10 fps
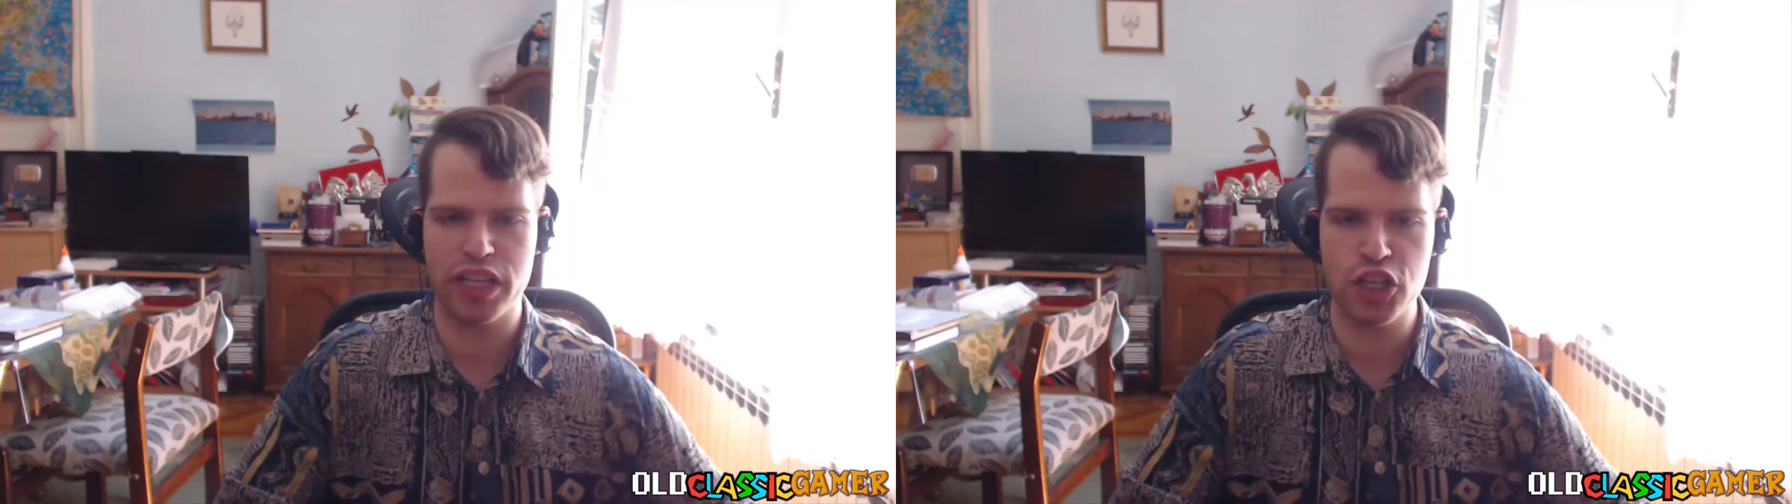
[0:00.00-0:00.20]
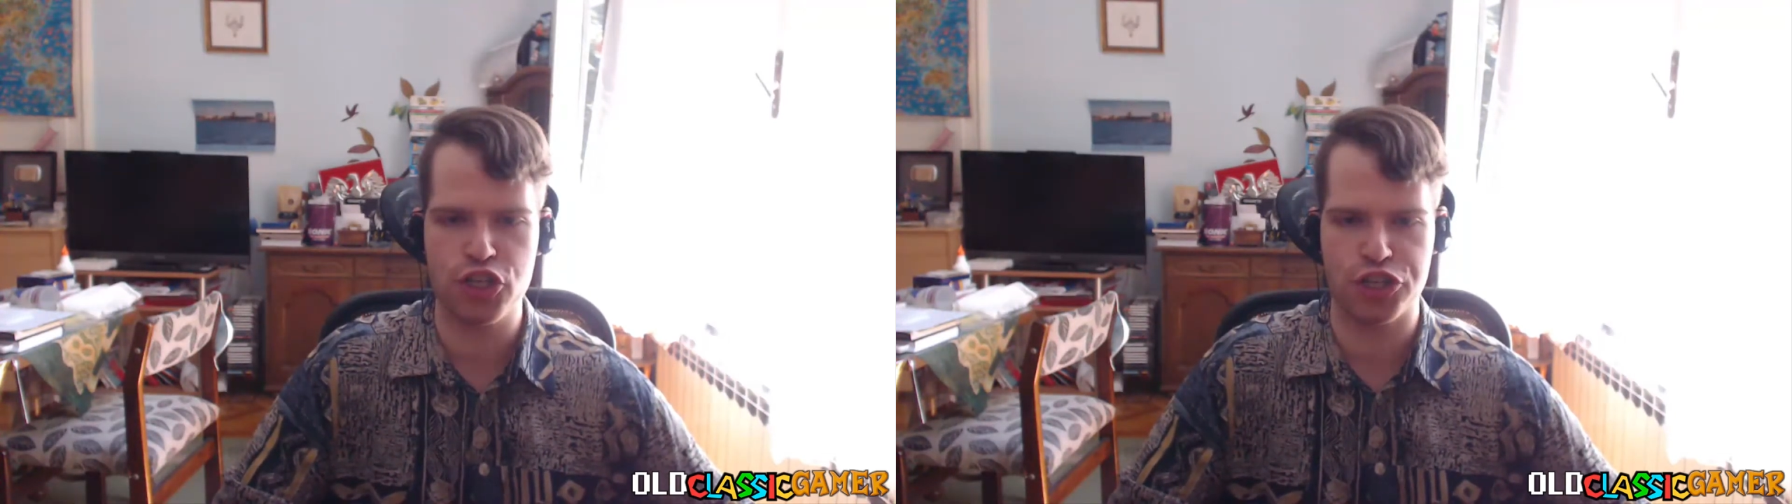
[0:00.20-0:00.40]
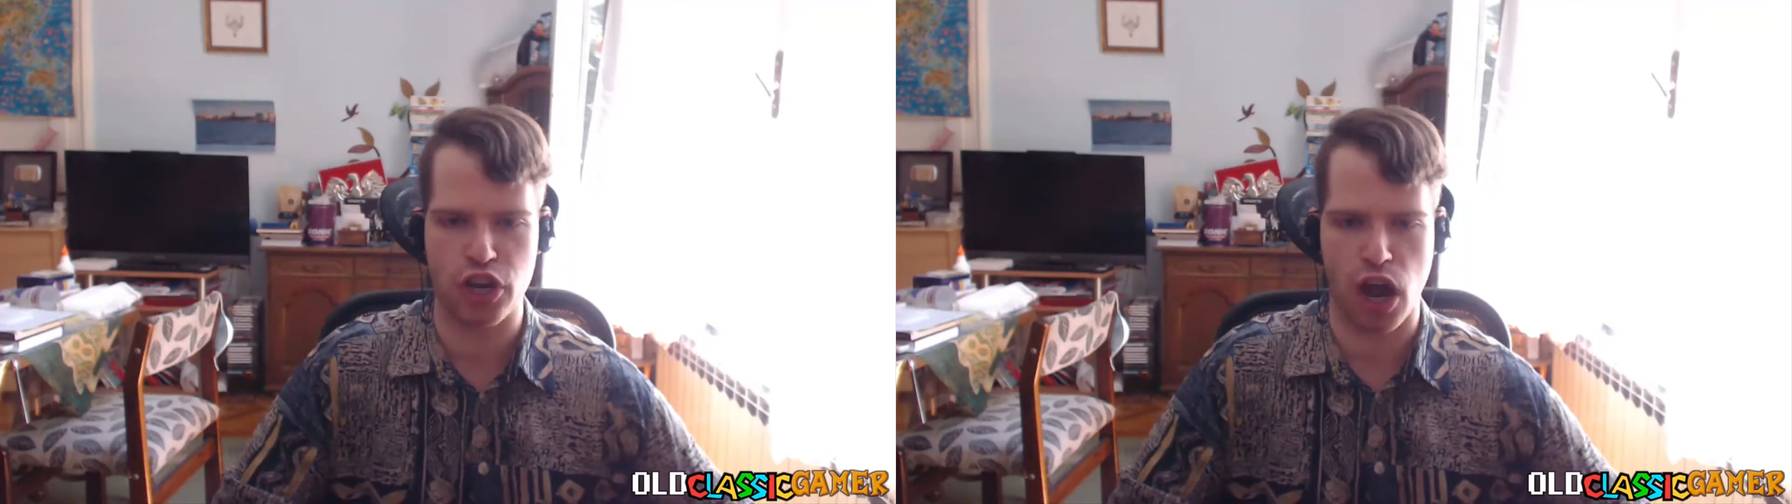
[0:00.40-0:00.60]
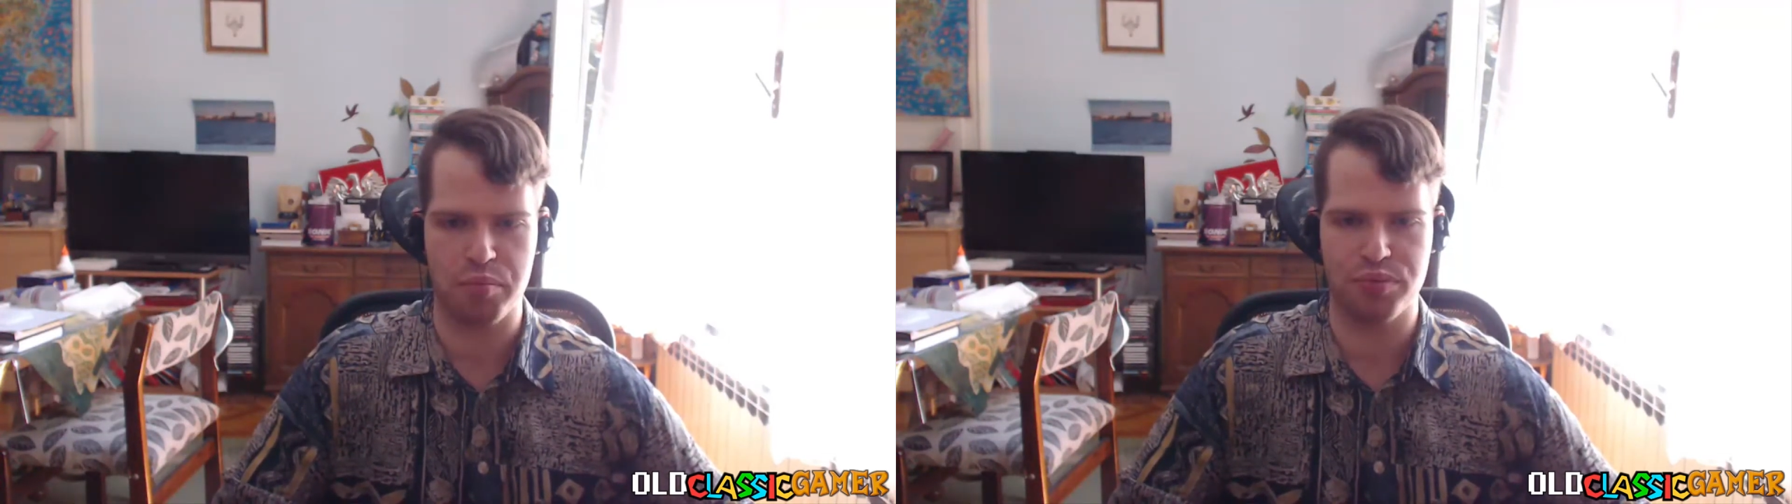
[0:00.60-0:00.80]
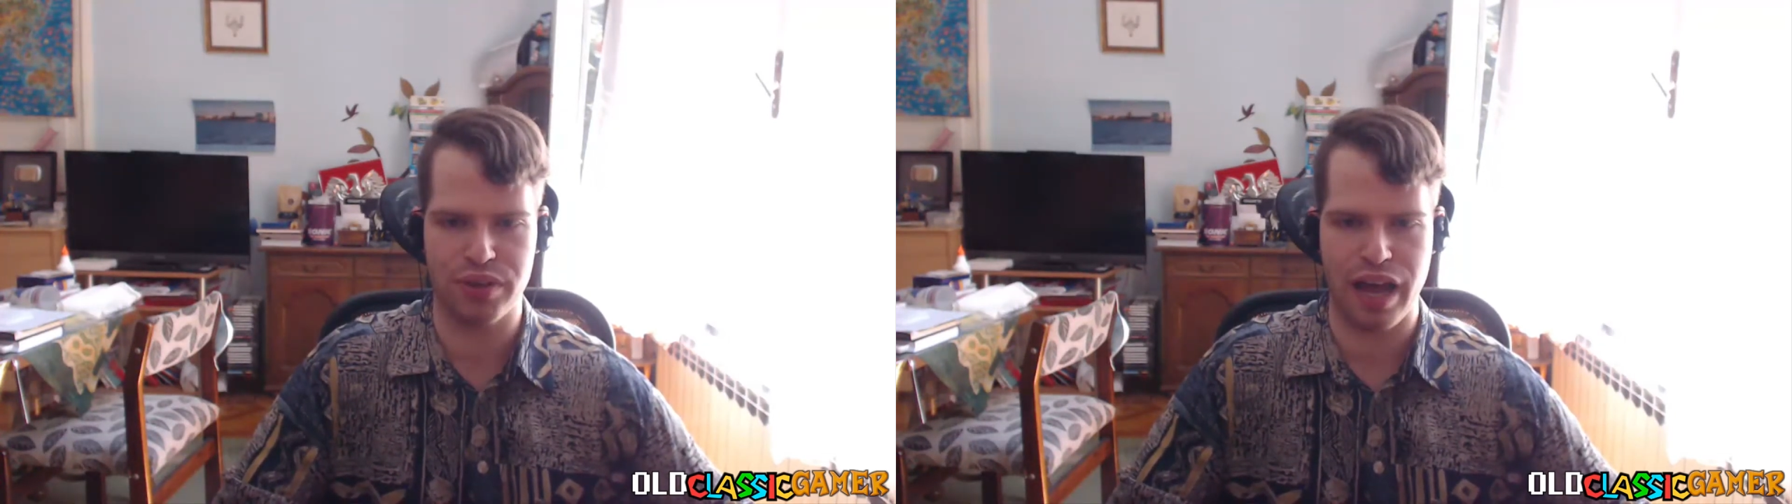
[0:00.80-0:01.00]
eShop.
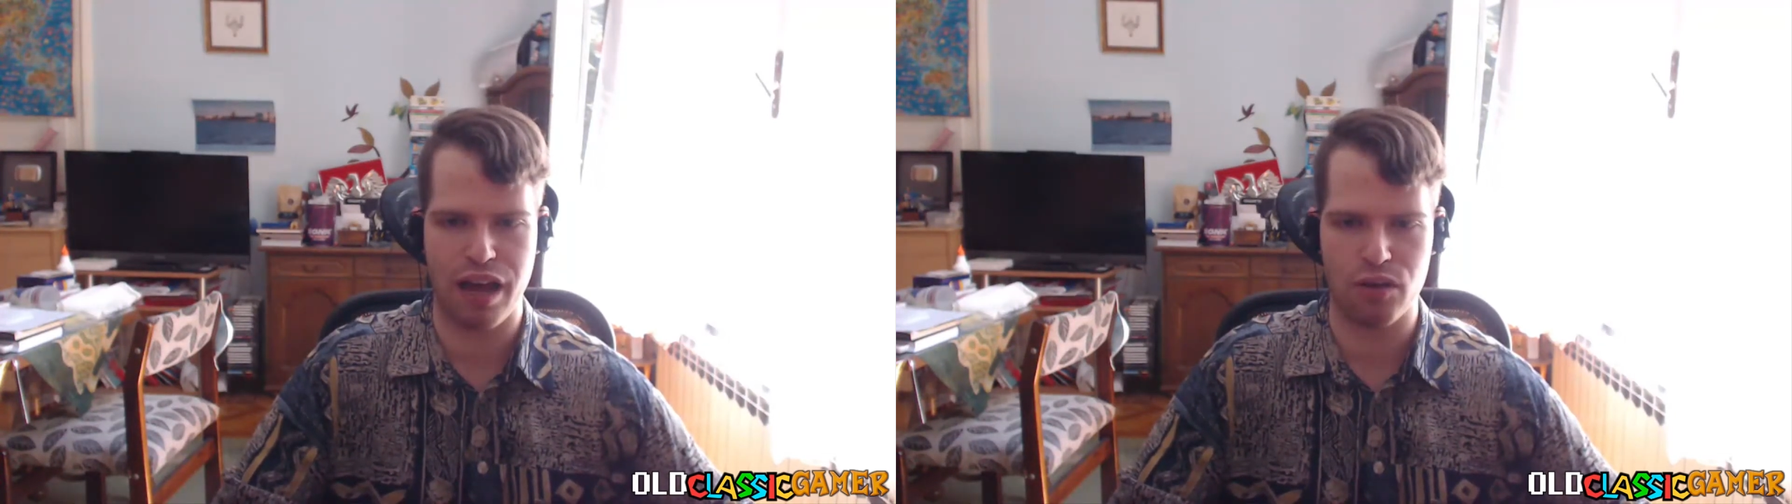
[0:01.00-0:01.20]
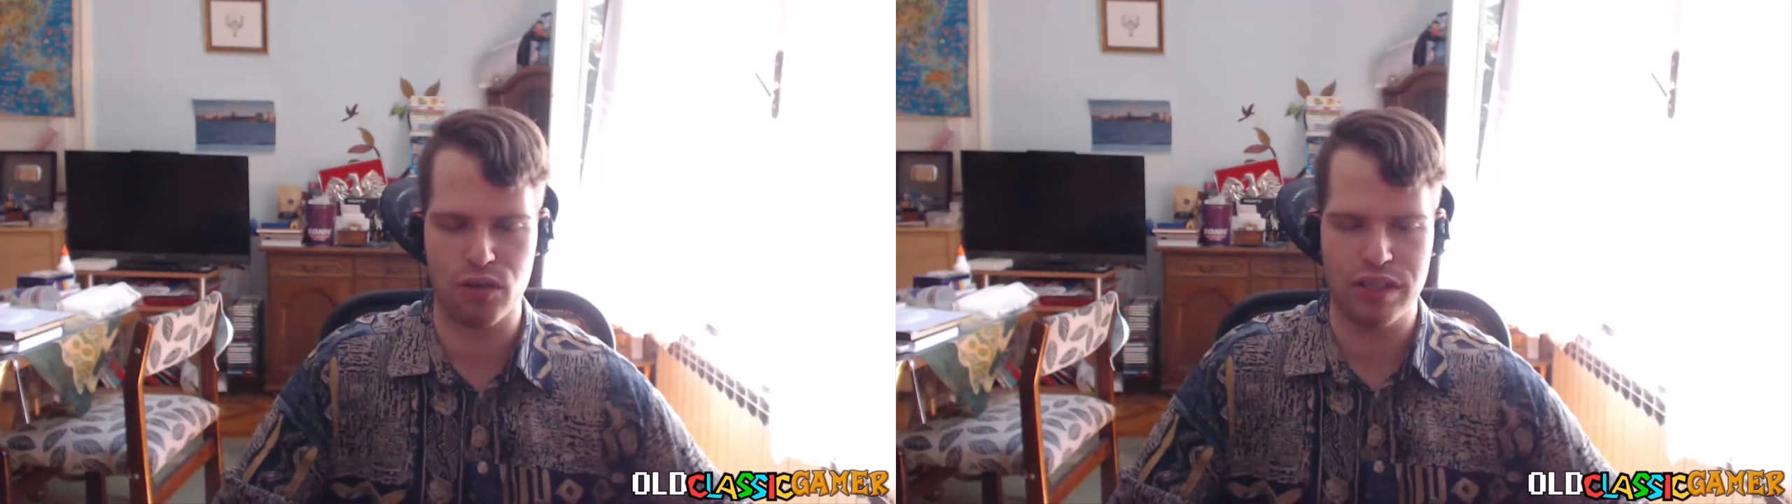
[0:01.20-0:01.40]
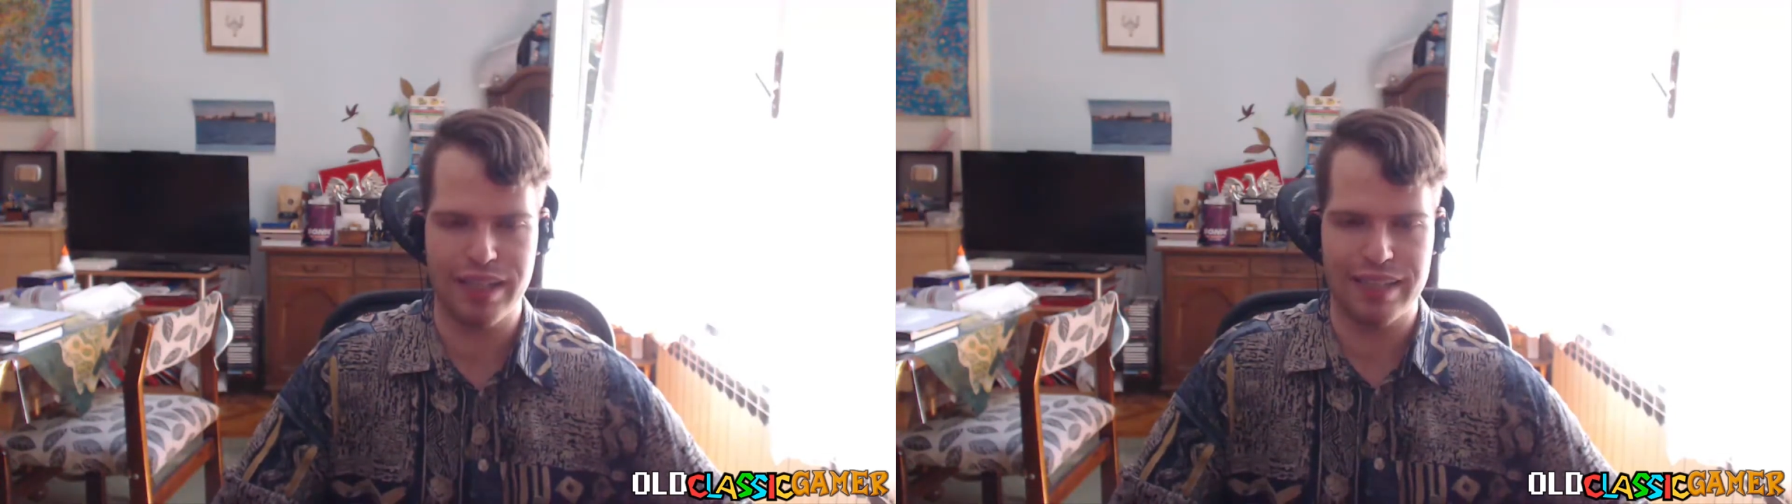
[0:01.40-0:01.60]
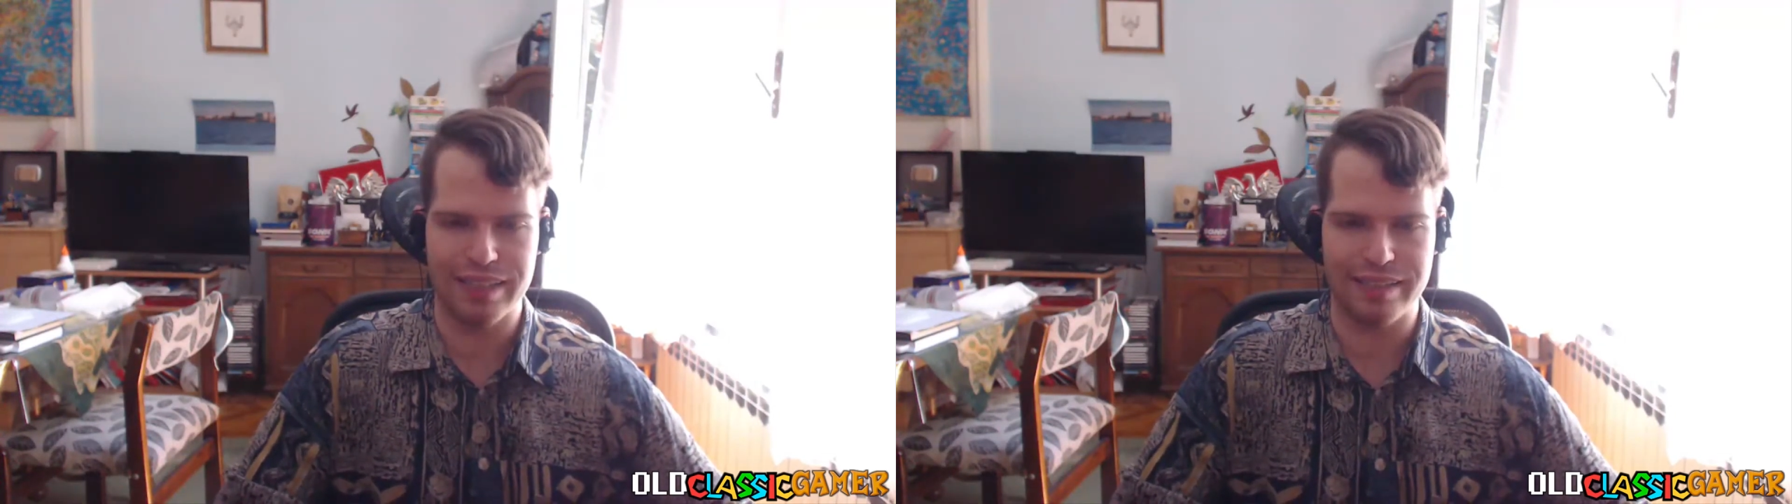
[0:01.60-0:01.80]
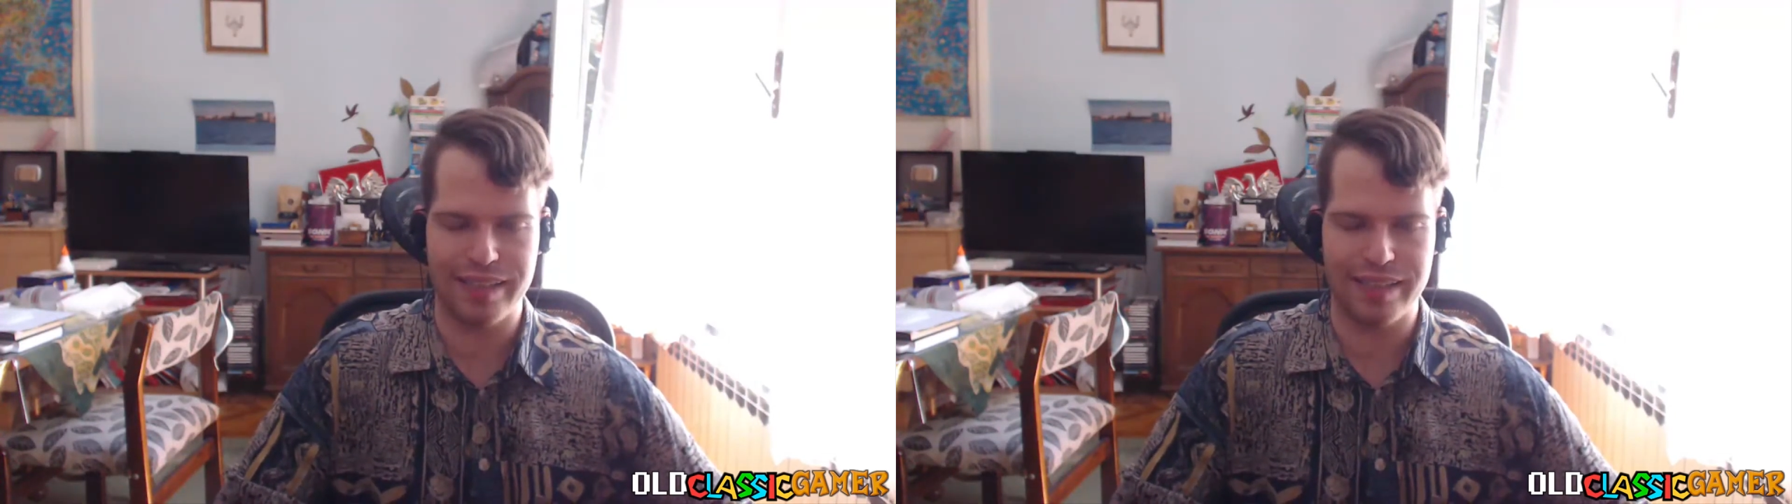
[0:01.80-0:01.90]
Now, the